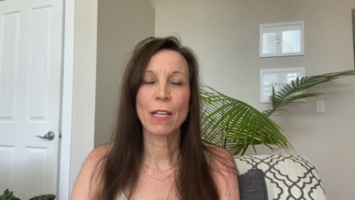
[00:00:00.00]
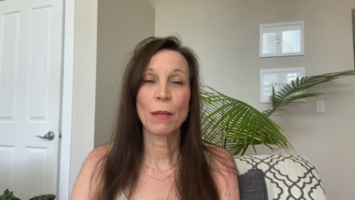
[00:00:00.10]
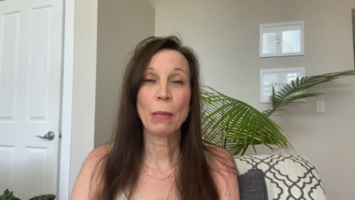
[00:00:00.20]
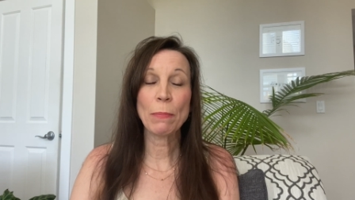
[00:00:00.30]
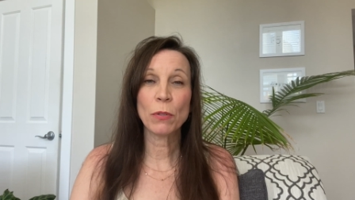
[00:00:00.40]

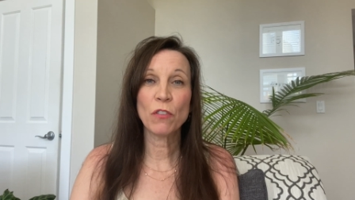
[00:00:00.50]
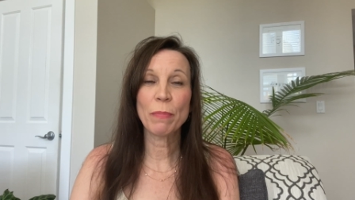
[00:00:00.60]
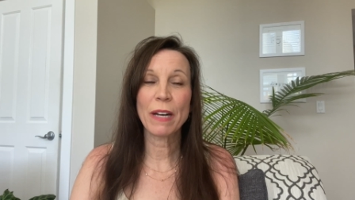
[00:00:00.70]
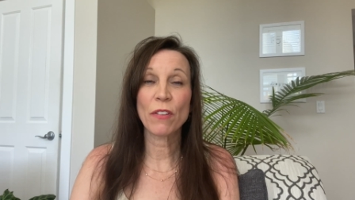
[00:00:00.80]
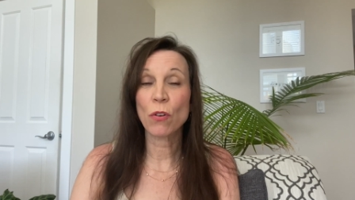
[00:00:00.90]
people who've
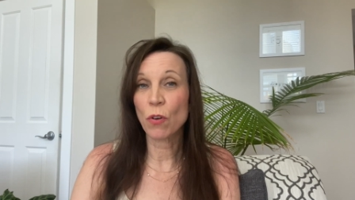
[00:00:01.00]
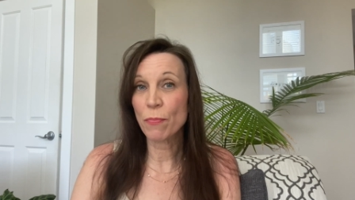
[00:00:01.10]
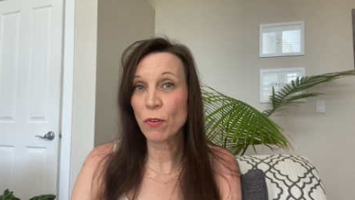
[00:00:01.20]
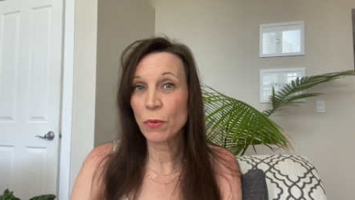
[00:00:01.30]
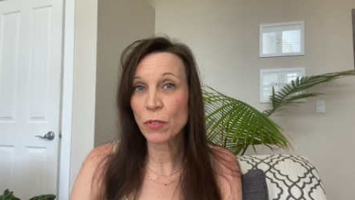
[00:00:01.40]
been in the
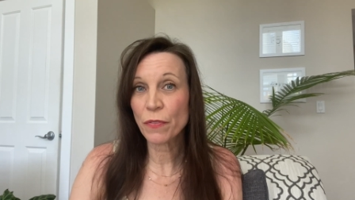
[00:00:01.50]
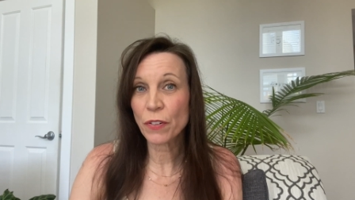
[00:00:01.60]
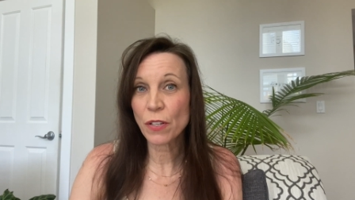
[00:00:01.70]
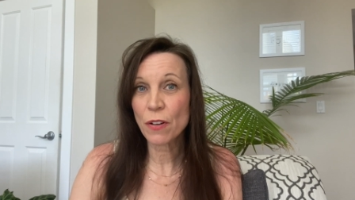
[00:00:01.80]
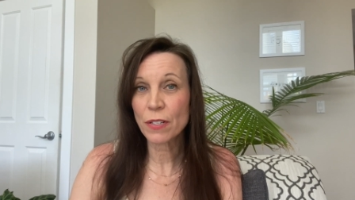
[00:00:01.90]
corporate world for
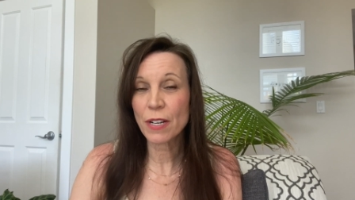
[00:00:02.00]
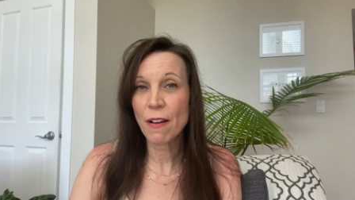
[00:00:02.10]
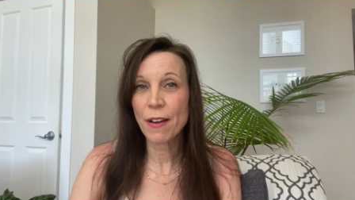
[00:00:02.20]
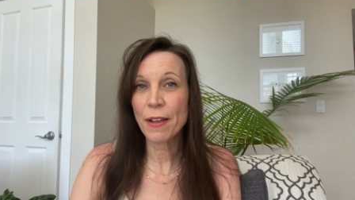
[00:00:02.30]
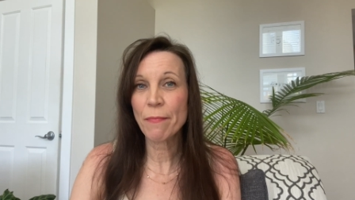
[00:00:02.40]
a long
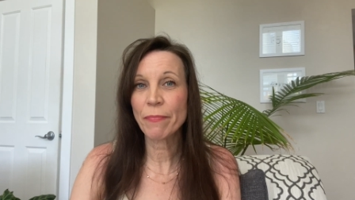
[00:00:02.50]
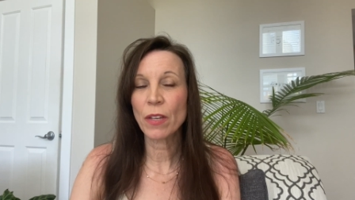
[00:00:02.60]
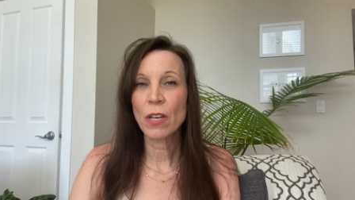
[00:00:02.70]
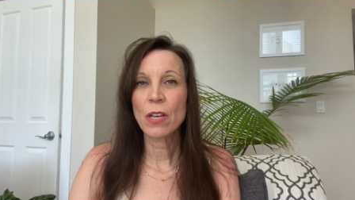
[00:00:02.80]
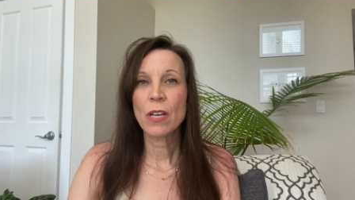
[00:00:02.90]
time,
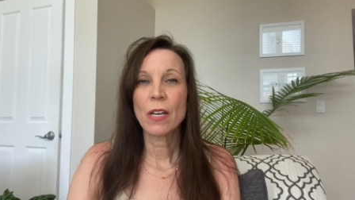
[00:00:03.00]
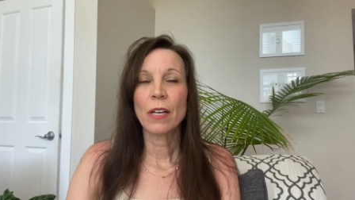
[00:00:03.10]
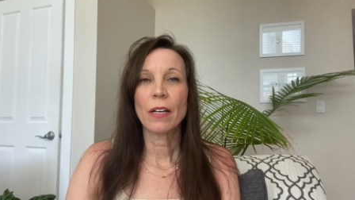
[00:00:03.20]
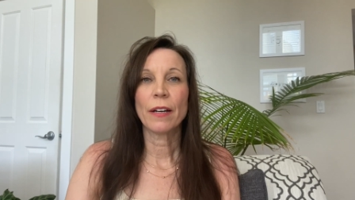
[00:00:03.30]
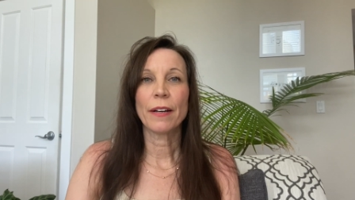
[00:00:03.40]

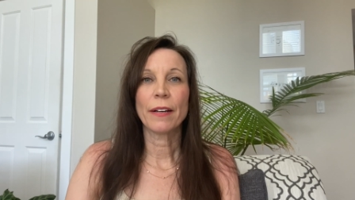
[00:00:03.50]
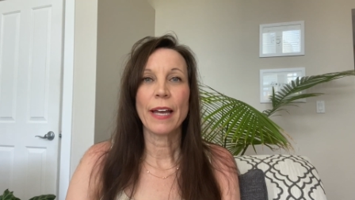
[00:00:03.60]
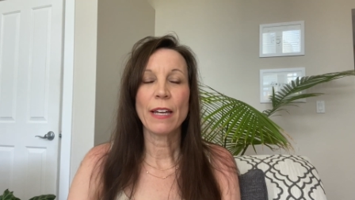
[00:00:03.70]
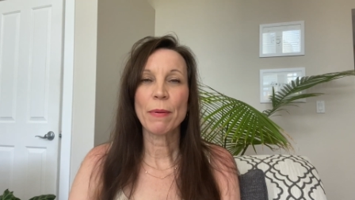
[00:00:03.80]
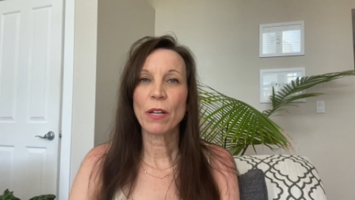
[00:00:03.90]
uh,
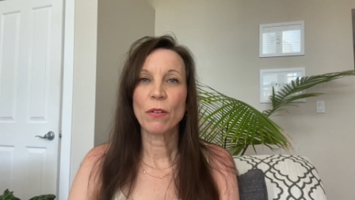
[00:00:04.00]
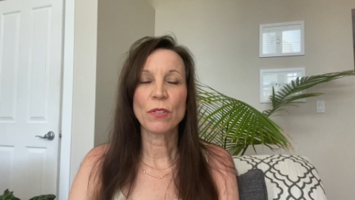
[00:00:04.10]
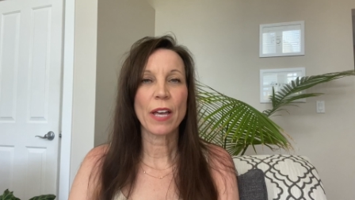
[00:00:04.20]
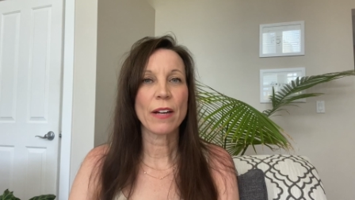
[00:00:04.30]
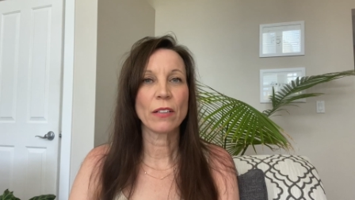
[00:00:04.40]
anybody
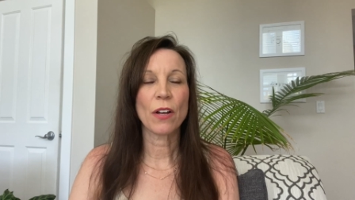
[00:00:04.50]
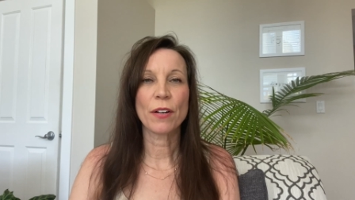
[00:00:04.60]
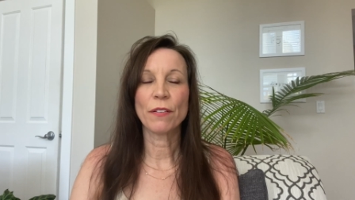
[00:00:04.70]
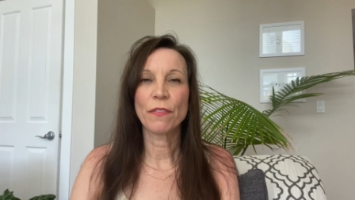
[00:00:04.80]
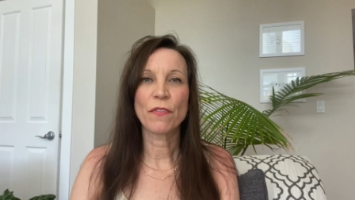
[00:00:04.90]
who's had a lot
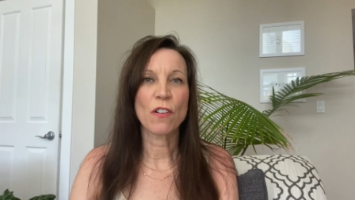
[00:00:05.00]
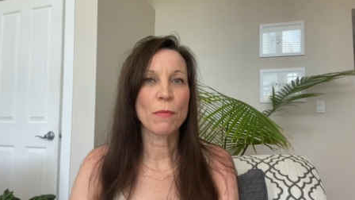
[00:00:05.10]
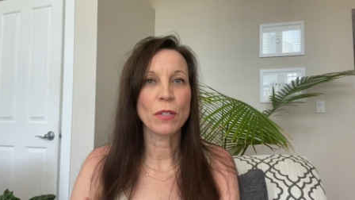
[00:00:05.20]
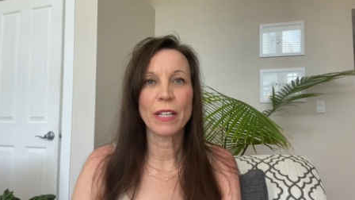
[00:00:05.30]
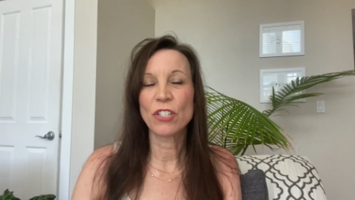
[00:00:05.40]
of
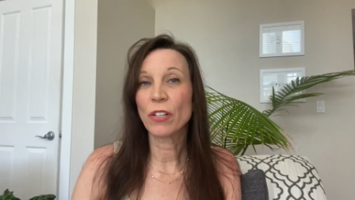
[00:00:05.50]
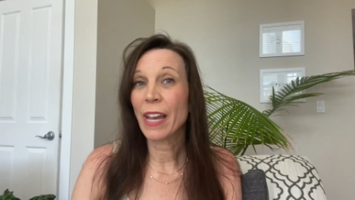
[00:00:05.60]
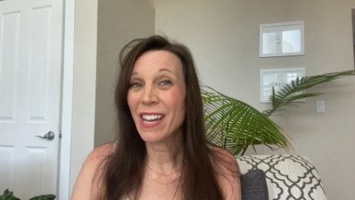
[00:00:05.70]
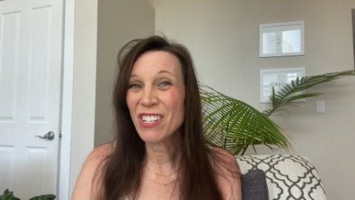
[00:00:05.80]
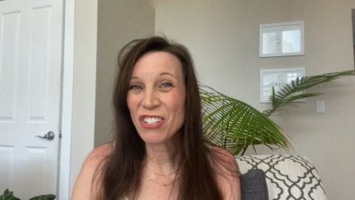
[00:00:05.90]
formal
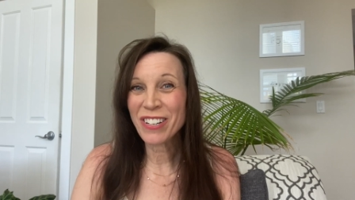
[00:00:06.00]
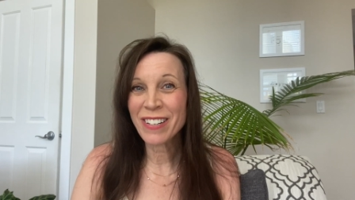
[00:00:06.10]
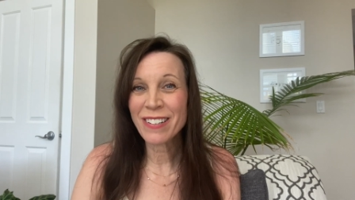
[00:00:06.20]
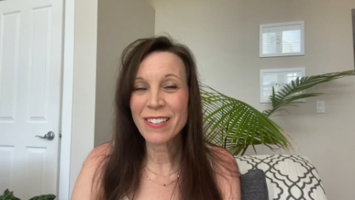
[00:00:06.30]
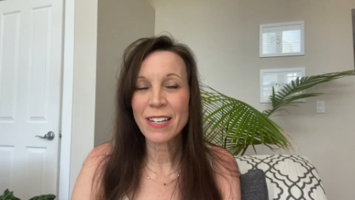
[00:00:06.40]

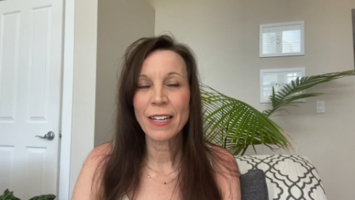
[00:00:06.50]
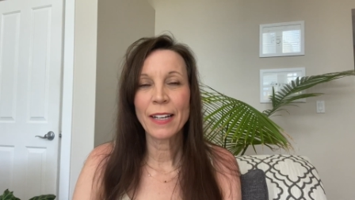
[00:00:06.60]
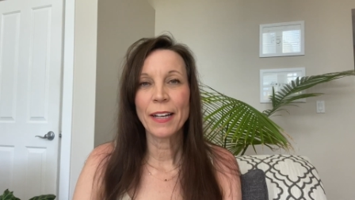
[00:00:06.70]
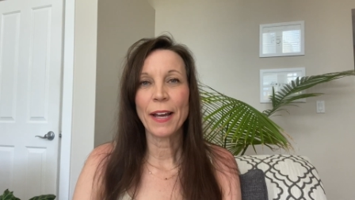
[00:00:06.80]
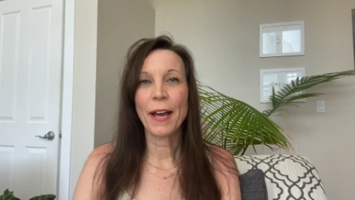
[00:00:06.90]
education.
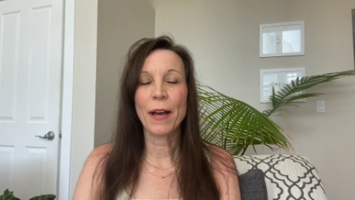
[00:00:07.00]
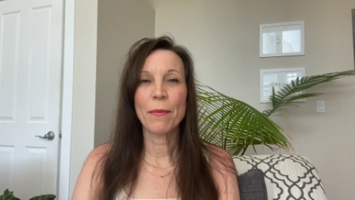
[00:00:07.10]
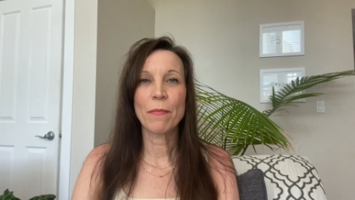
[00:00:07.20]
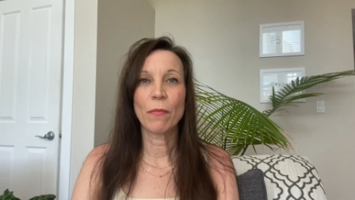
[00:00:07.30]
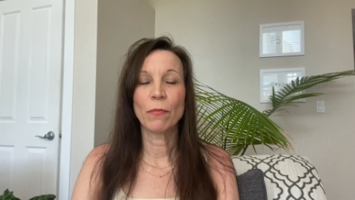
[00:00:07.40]

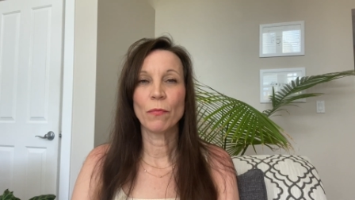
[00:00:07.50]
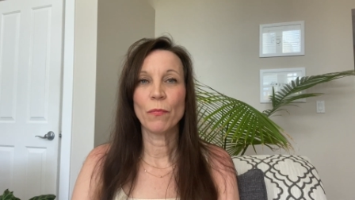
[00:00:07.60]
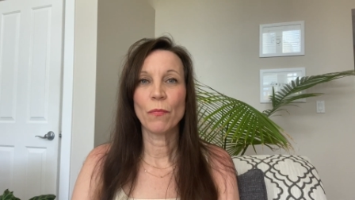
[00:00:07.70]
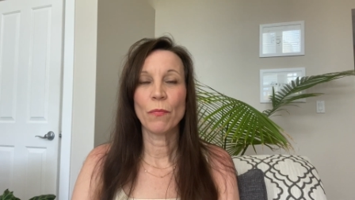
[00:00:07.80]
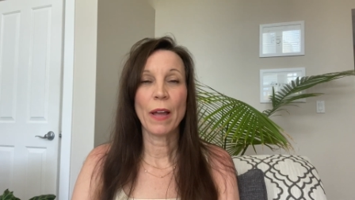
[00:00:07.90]
Um,
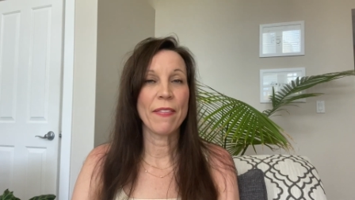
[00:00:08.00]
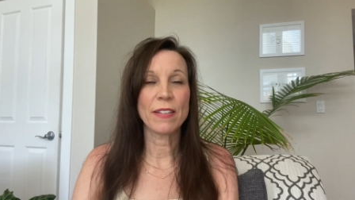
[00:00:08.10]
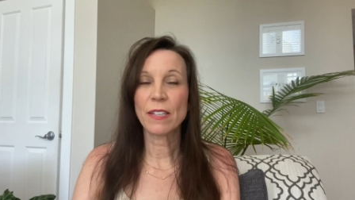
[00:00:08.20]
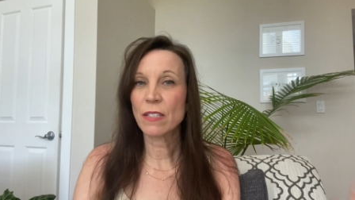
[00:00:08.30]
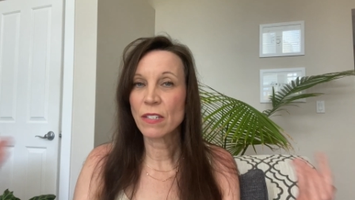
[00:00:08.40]
and
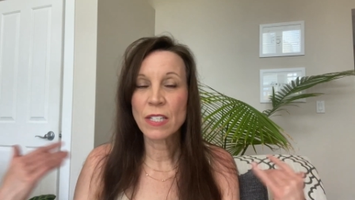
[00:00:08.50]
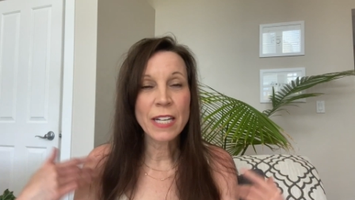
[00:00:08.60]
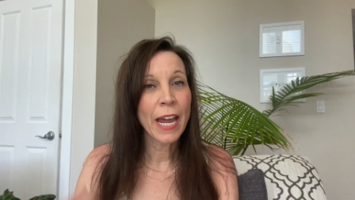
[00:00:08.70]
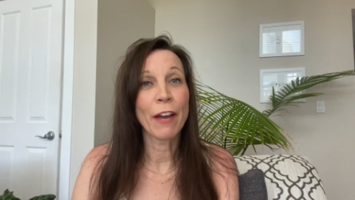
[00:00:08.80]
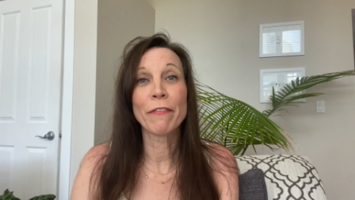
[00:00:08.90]
this is
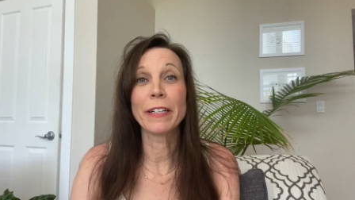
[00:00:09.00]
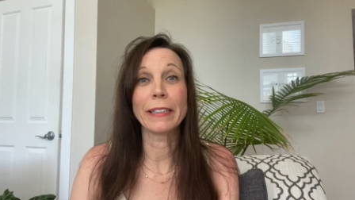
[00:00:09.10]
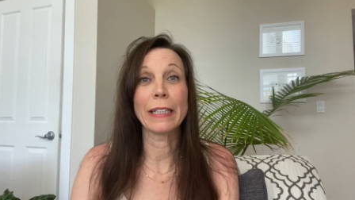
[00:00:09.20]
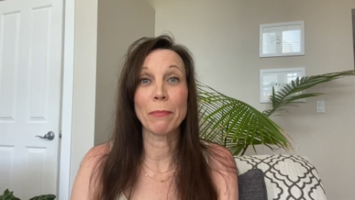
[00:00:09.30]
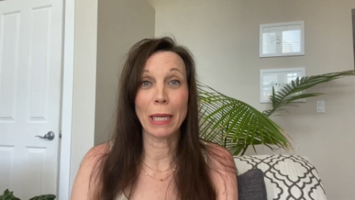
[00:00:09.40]

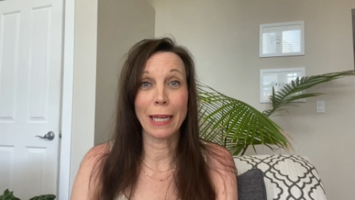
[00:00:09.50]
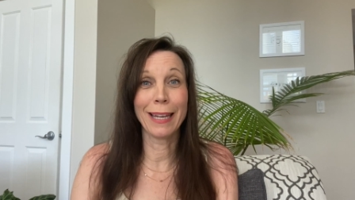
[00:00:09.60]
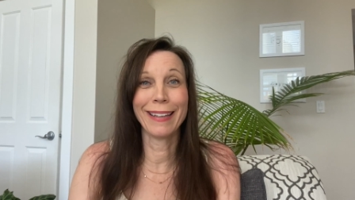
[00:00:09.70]
definitely me,